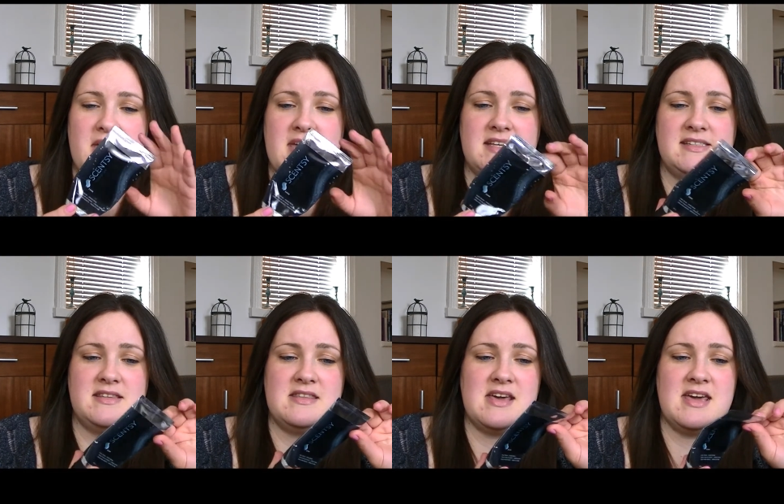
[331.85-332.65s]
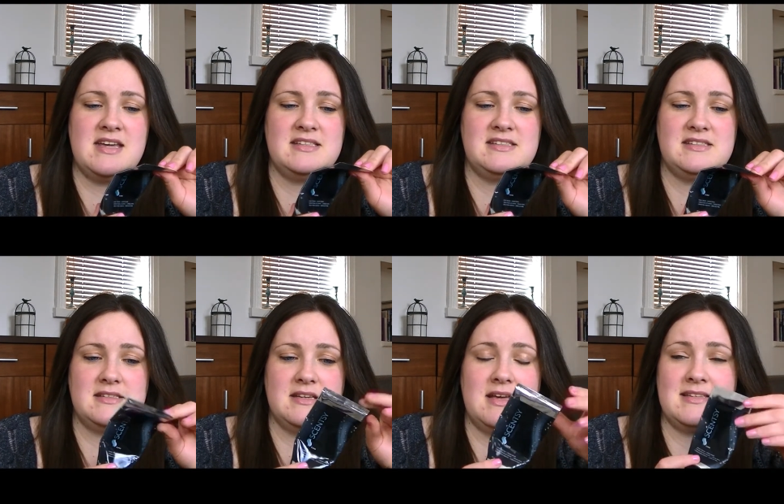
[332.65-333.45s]
is that it's
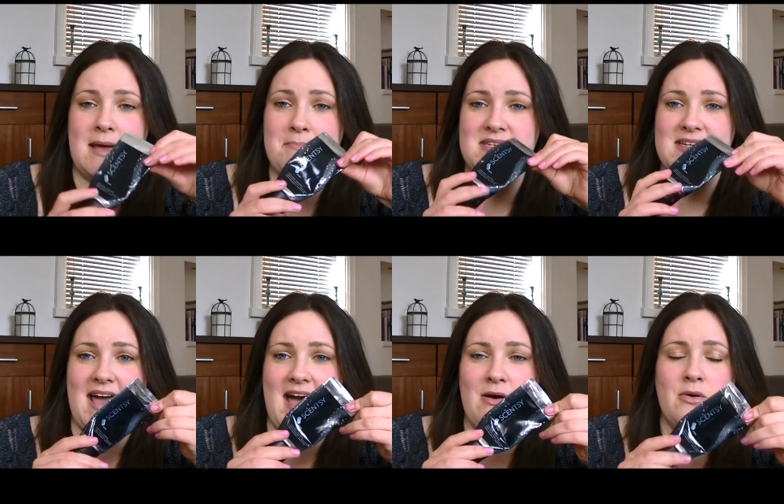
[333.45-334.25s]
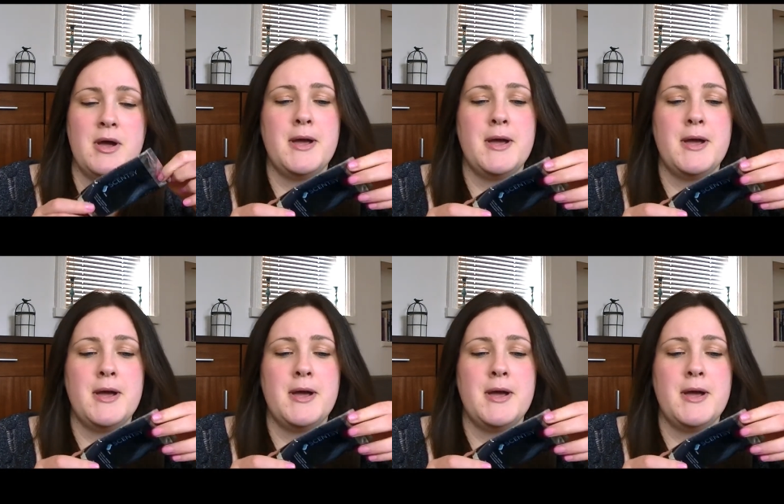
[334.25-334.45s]
empty now.